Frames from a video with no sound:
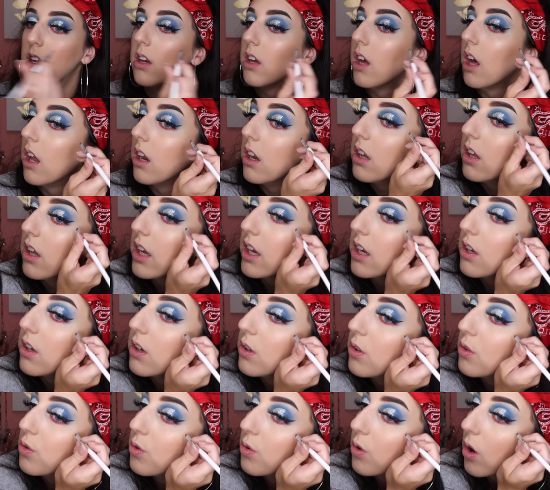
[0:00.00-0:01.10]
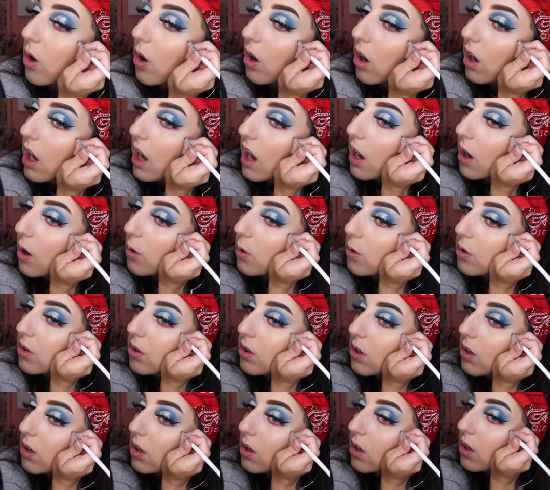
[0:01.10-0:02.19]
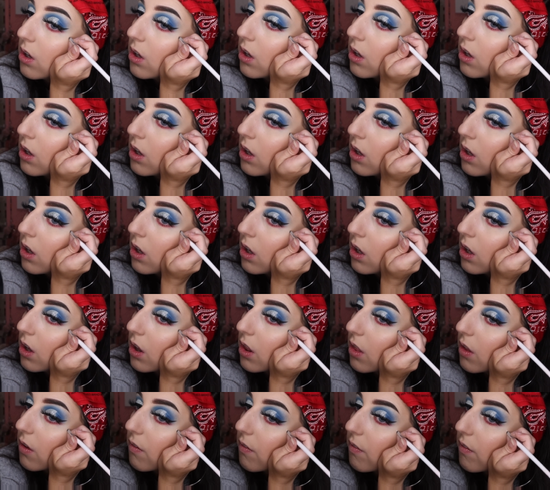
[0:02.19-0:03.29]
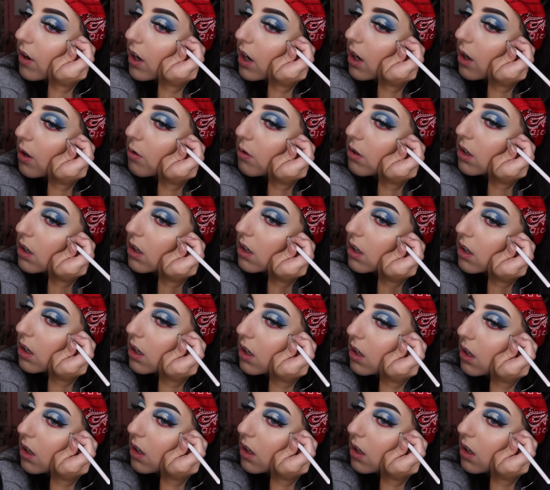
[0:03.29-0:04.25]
kind of like draw out the firework,